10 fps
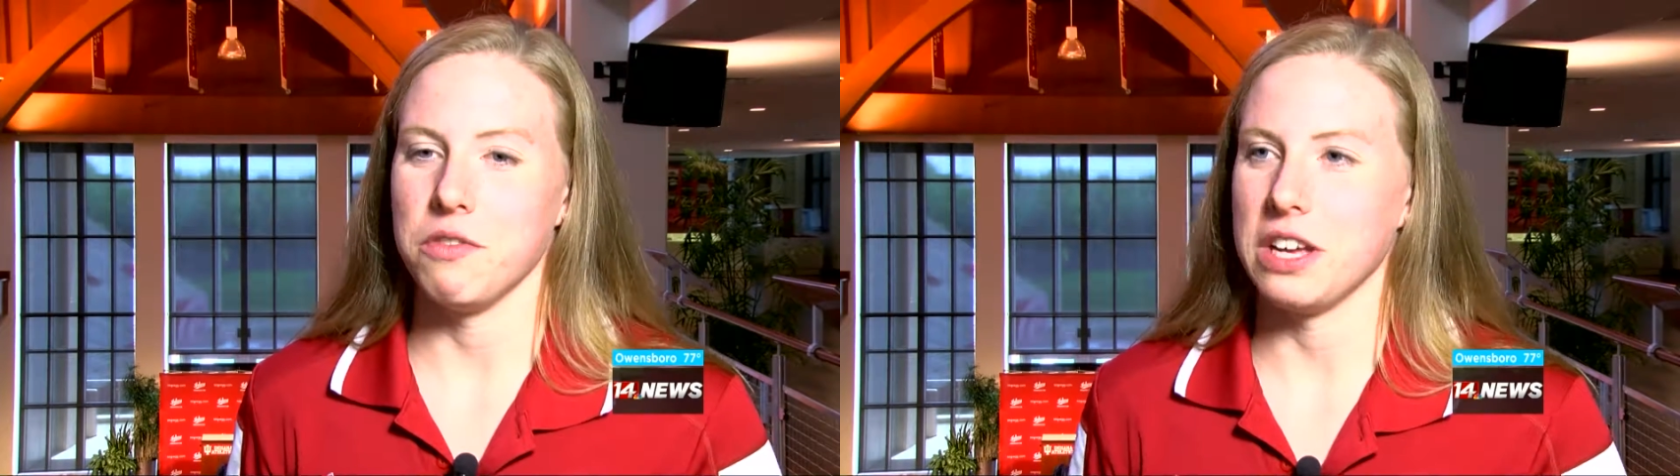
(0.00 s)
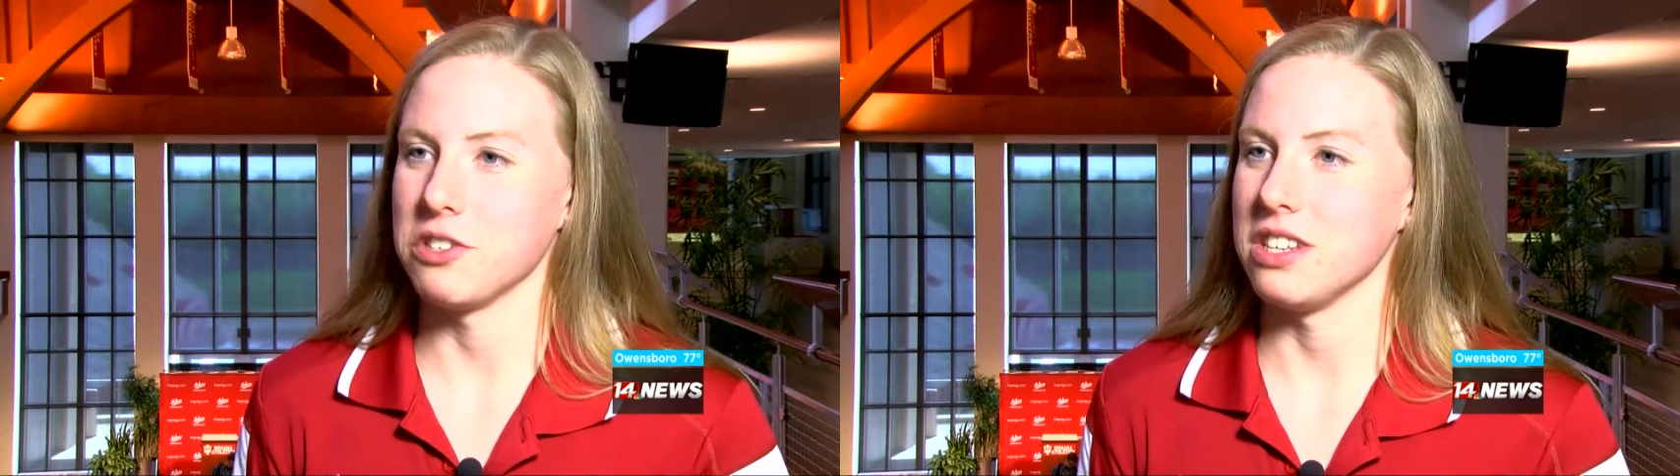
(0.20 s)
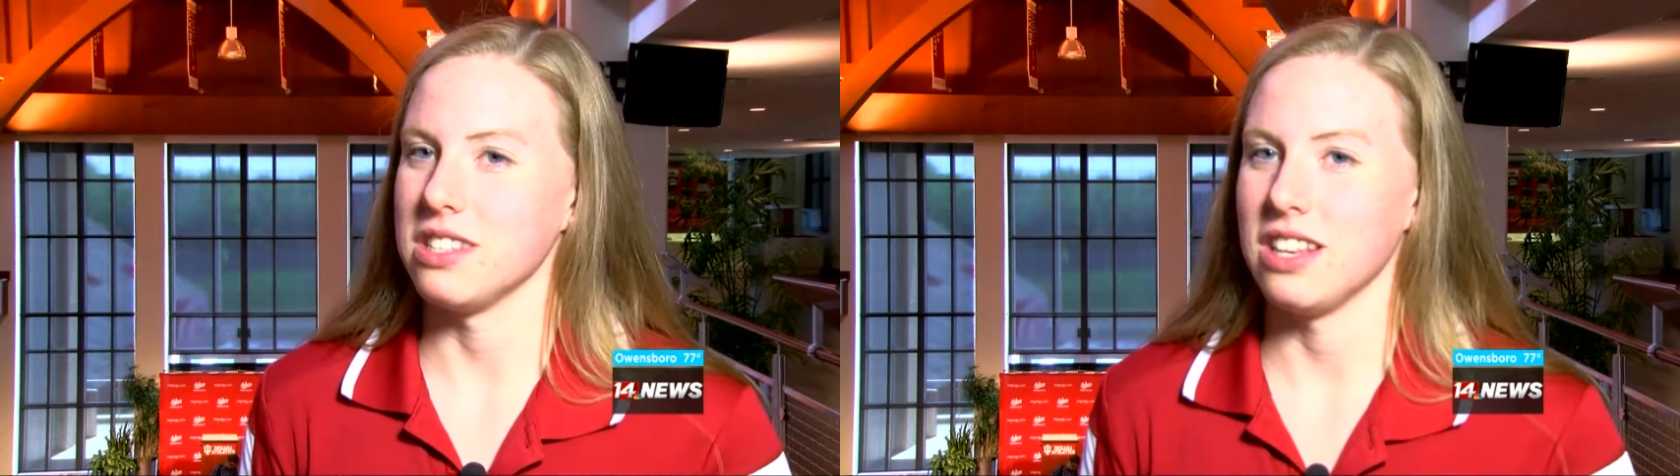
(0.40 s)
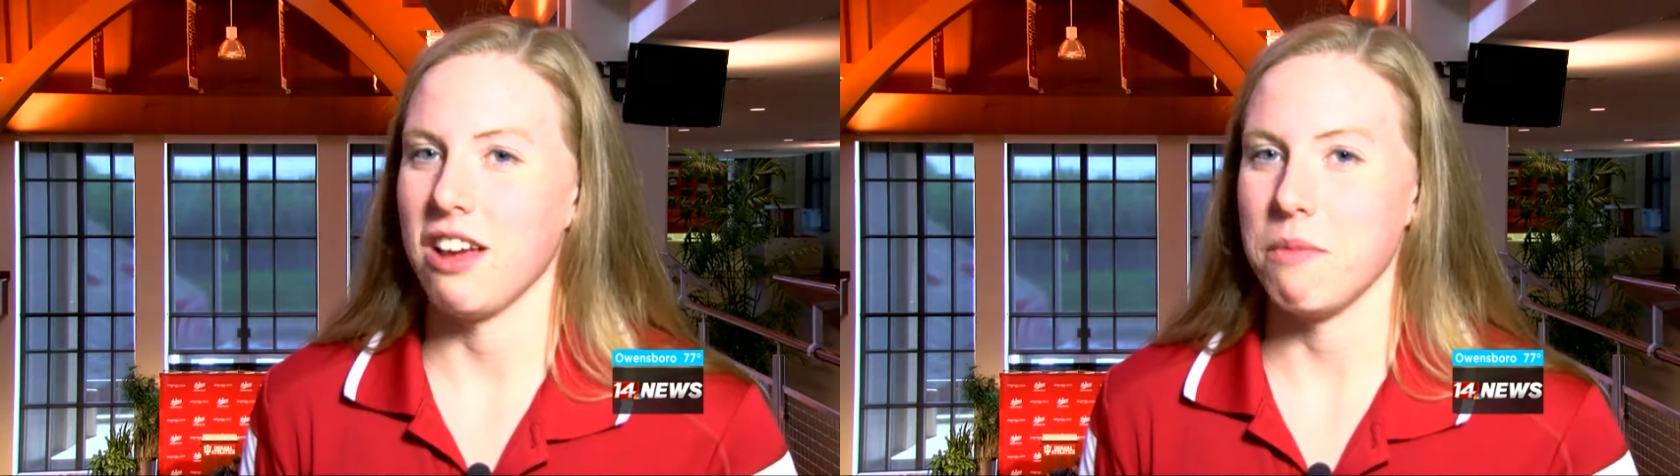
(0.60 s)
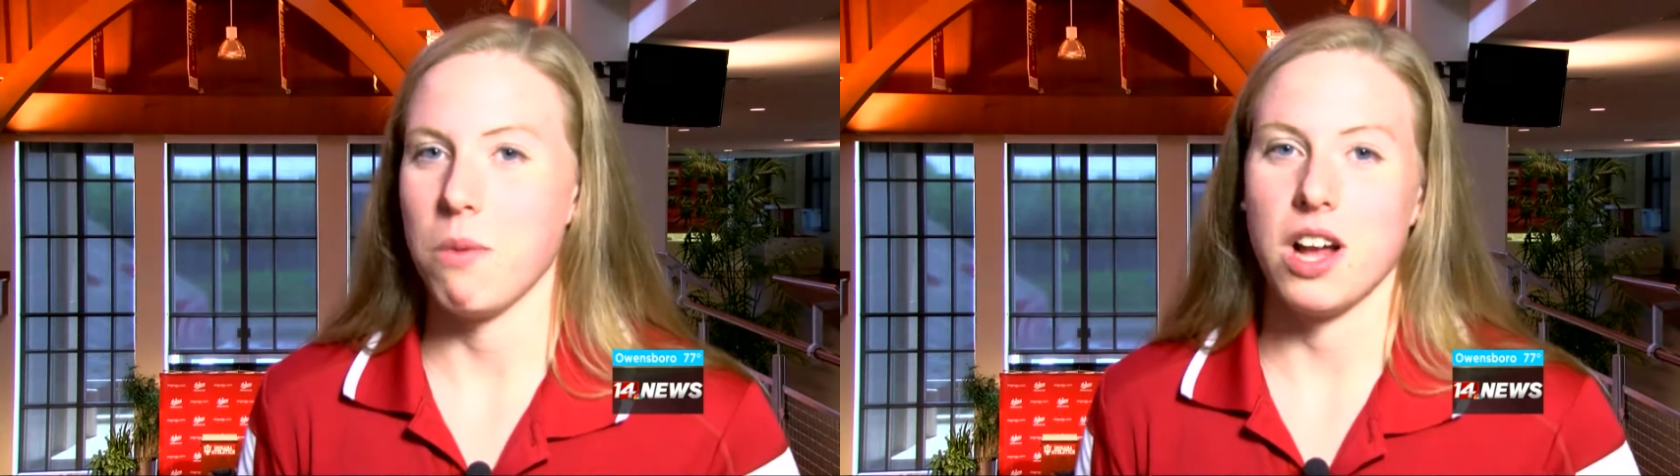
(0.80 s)
veterans that
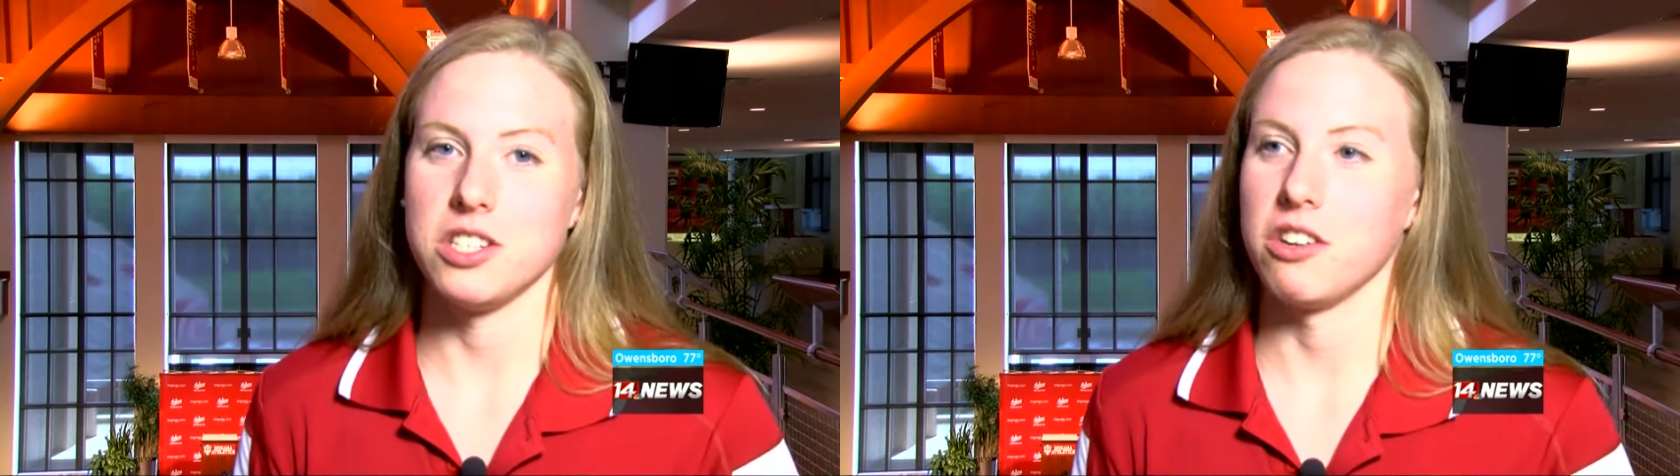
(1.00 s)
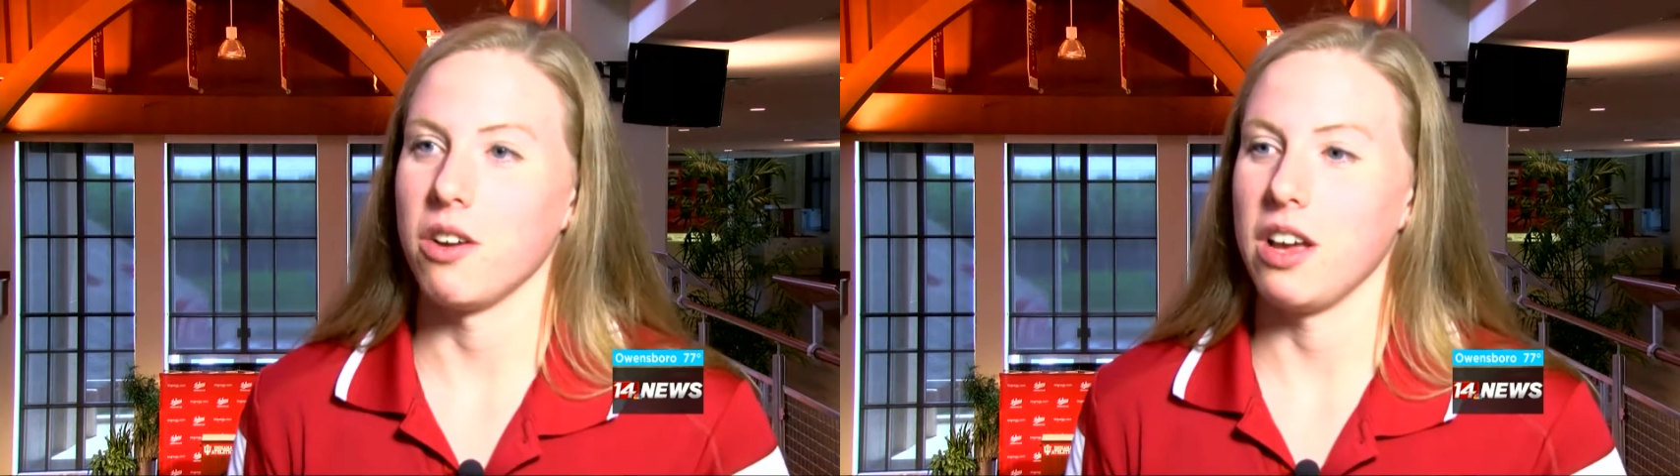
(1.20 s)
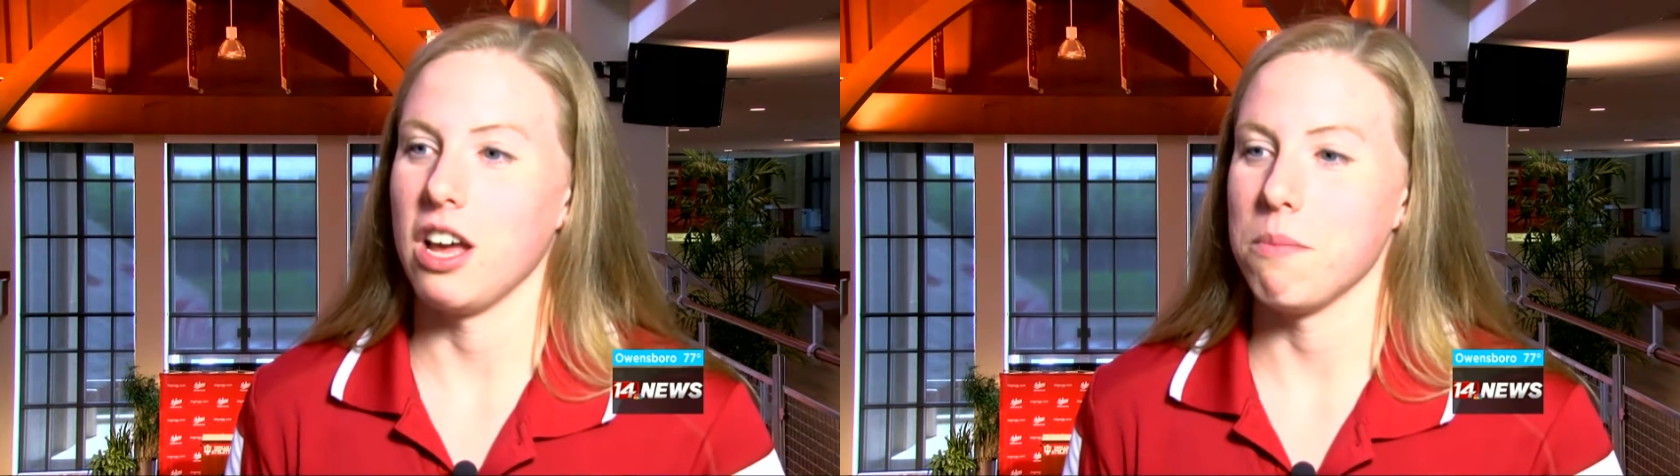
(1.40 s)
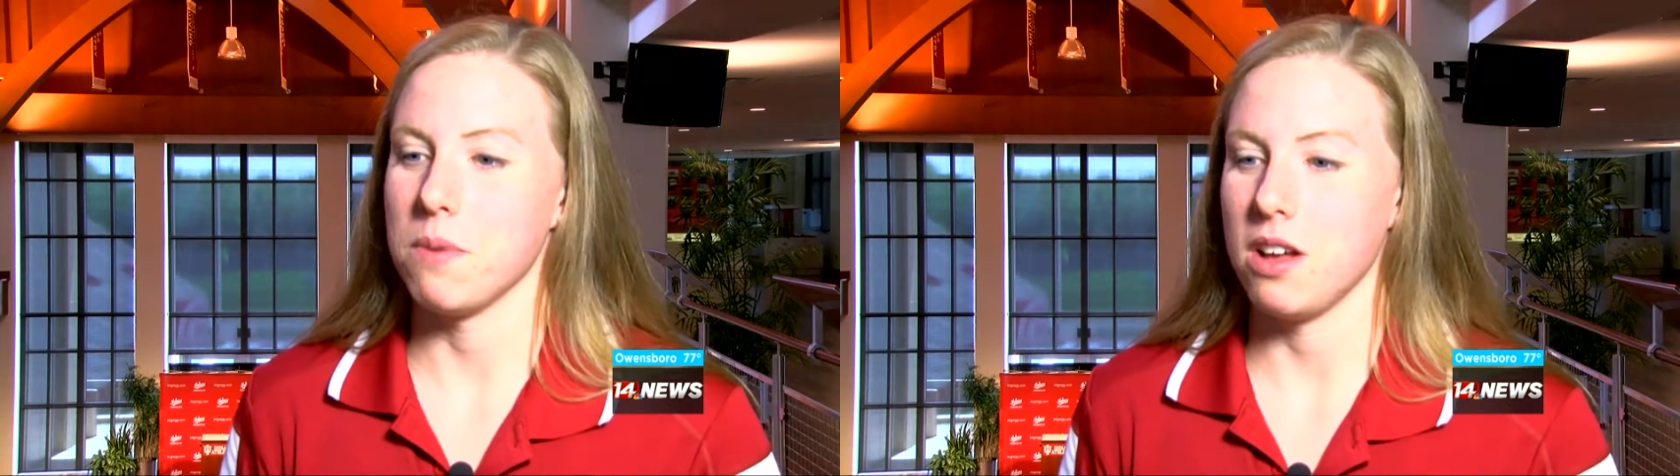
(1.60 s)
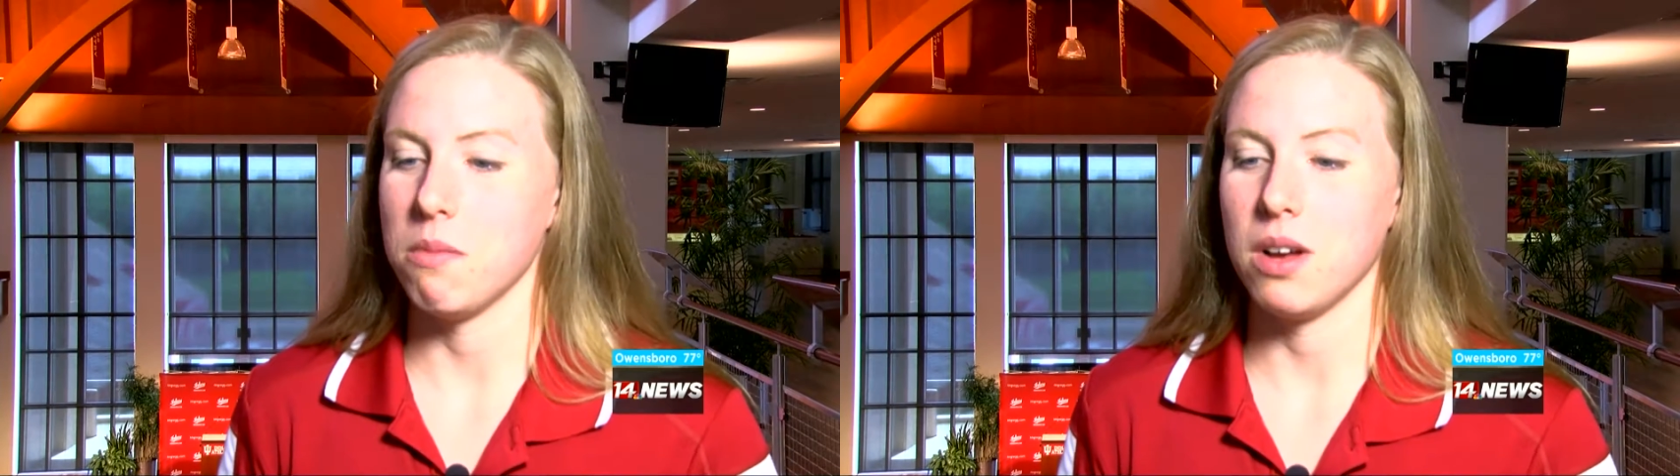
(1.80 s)
I've been watching growing up
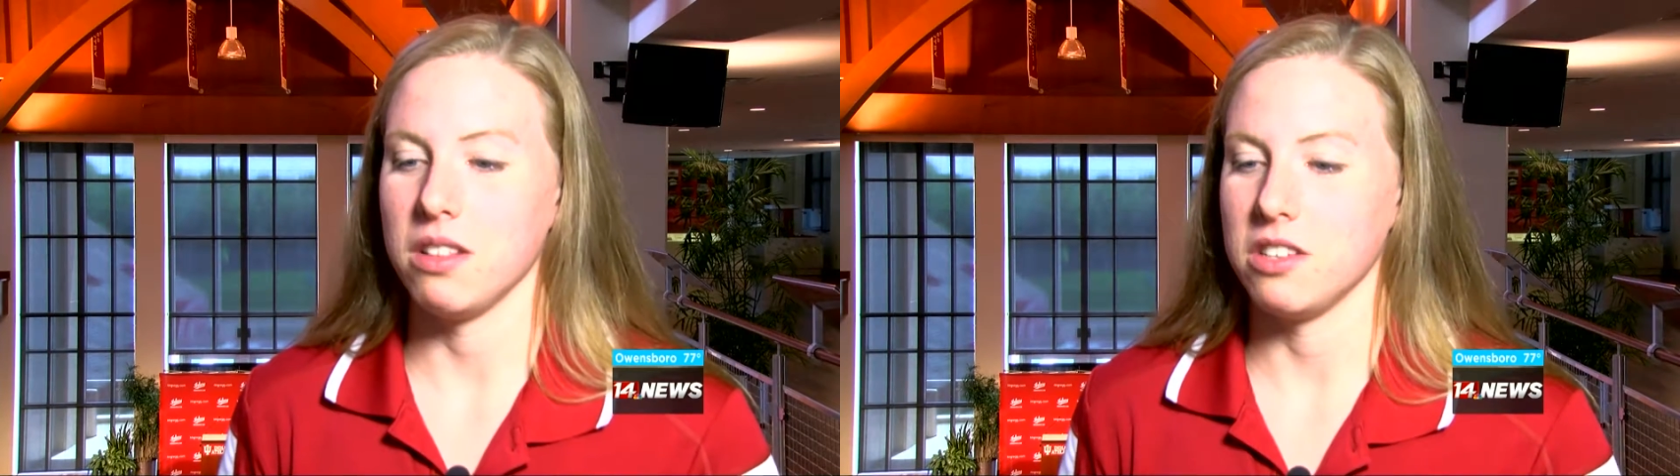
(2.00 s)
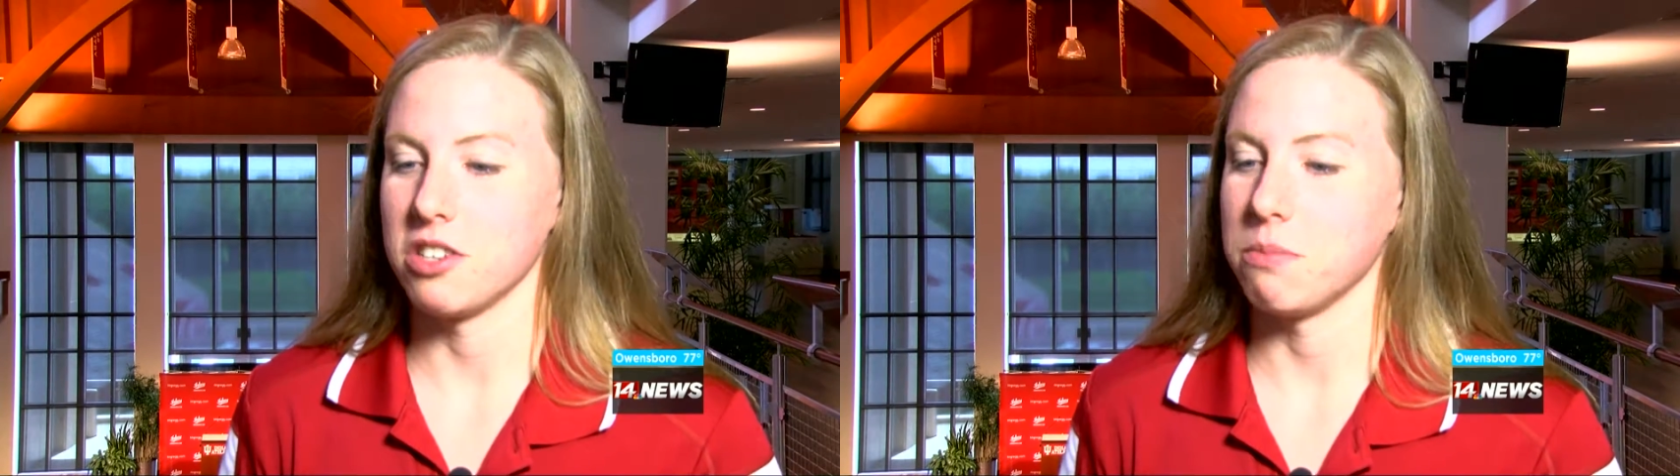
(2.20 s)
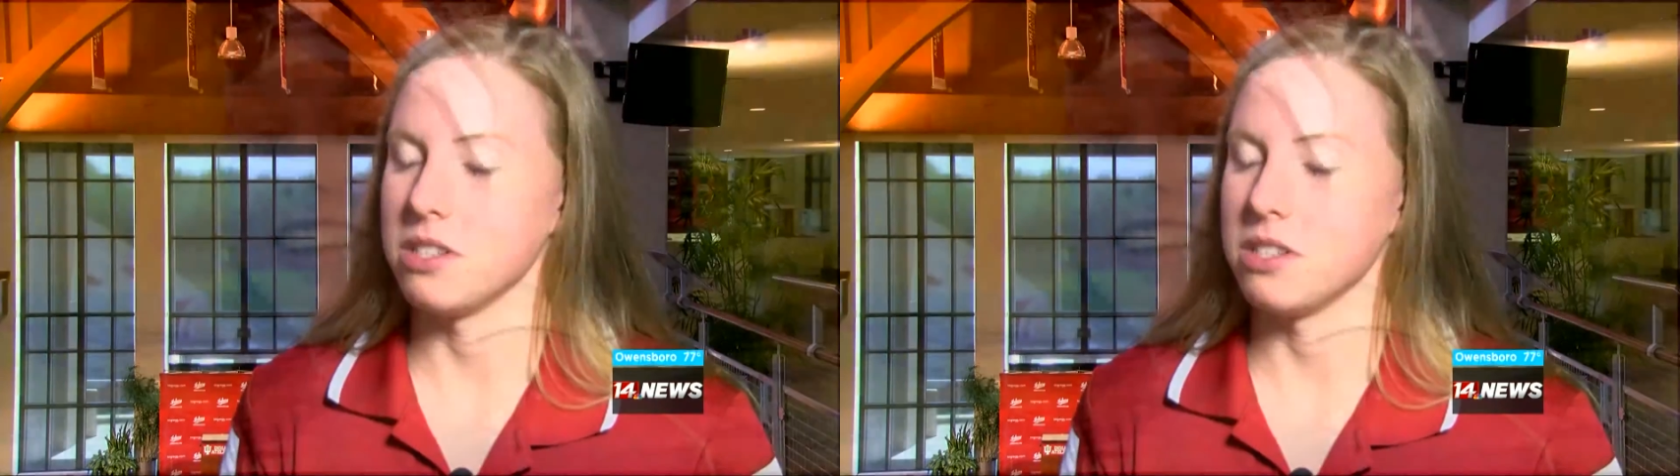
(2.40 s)
um, on the trip